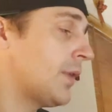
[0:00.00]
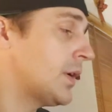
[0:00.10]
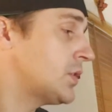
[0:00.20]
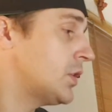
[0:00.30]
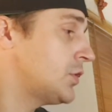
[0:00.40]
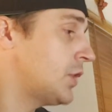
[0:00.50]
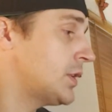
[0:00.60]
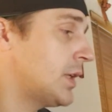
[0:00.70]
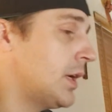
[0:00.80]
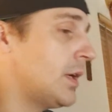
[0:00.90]
start
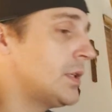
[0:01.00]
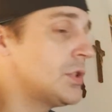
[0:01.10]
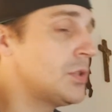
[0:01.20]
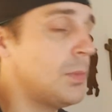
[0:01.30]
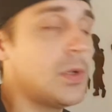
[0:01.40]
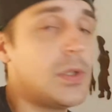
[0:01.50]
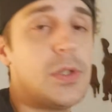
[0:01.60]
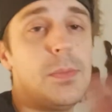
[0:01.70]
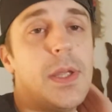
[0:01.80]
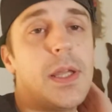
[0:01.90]
stressing out, I just smoke a
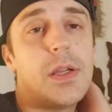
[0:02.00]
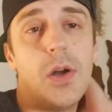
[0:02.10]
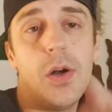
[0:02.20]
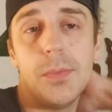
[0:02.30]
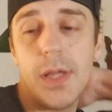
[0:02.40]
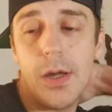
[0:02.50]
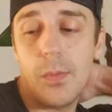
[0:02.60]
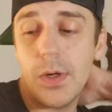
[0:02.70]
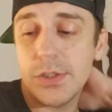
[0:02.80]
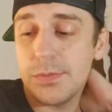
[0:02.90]
little bit, calm down,
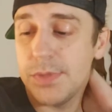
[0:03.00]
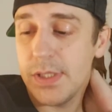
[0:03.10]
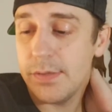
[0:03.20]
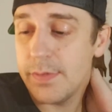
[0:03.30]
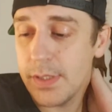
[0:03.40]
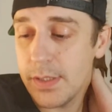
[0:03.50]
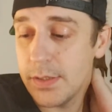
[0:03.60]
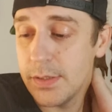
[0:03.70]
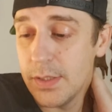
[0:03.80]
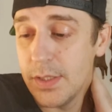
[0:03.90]
watch some TV,
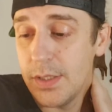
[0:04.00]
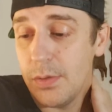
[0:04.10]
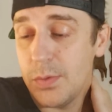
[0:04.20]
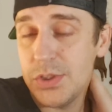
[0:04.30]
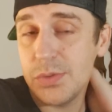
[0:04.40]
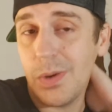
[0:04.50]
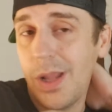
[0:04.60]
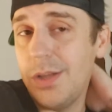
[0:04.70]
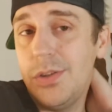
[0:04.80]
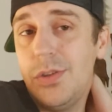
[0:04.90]
which is what
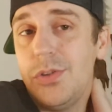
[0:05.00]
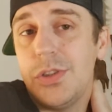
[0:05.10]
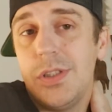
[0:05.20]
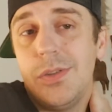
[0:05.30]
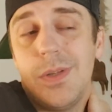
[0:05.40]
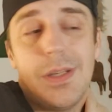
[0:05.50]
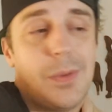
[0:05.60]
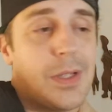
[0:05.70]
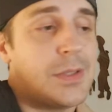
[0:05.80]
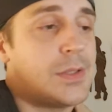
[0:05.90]
I usually do anyway.